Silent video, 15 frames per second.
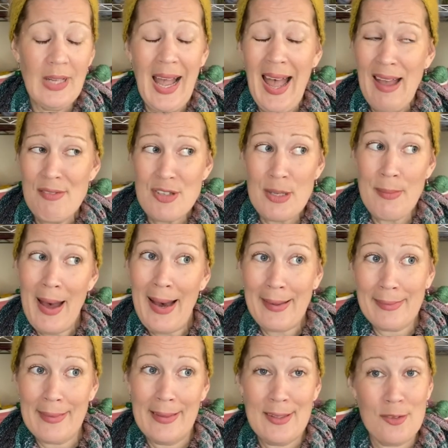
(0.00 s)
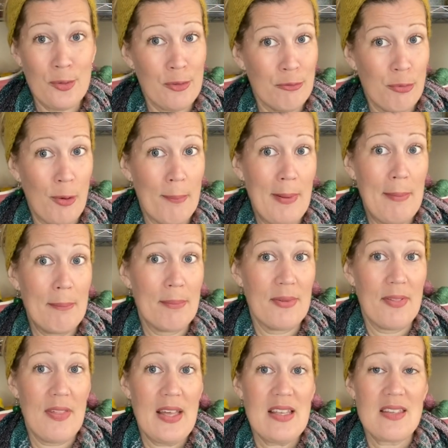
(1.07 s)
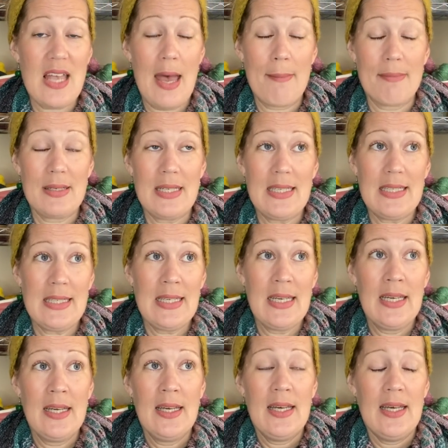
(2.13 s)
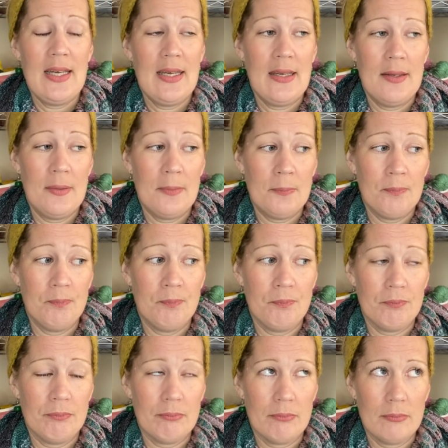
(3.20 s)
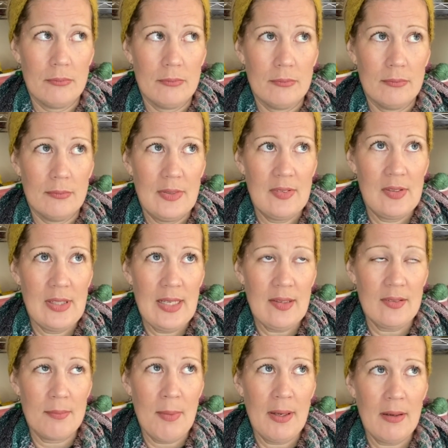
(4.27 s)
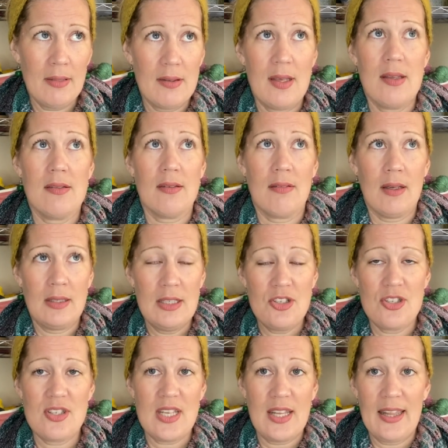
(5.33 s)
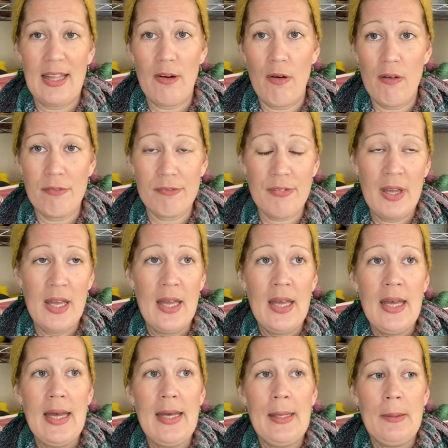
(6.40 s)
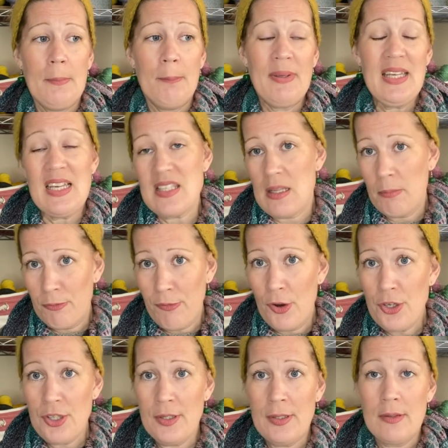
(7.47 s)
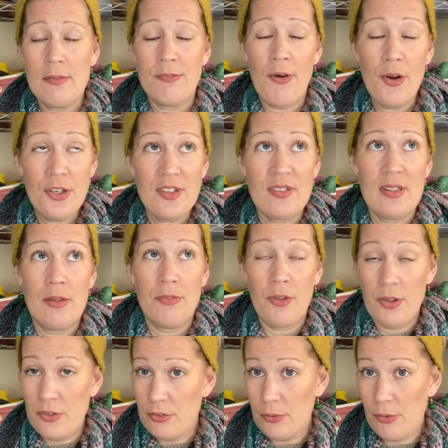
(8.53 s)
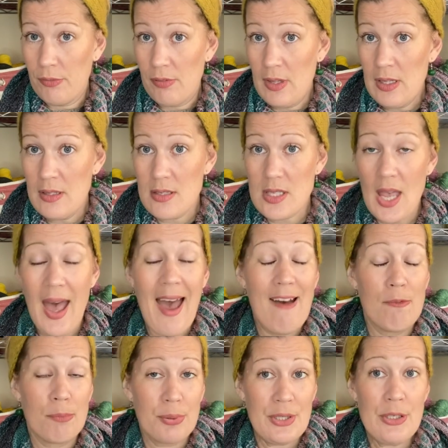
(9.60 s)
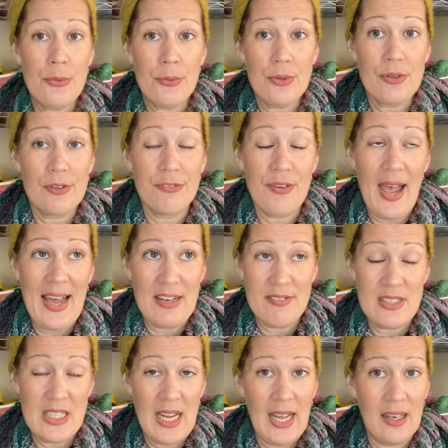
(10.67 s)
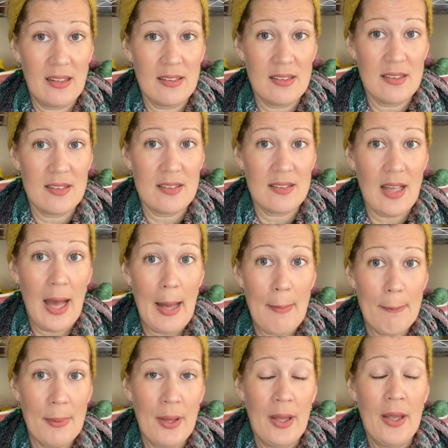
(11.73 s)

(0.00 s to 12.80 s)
I have some other sort of pop-up things happening um, next month. Yes, I need to send that off. Um, but yes, I'm focusing, focusing on those sort of things. I have pre-orders for advent calendars up.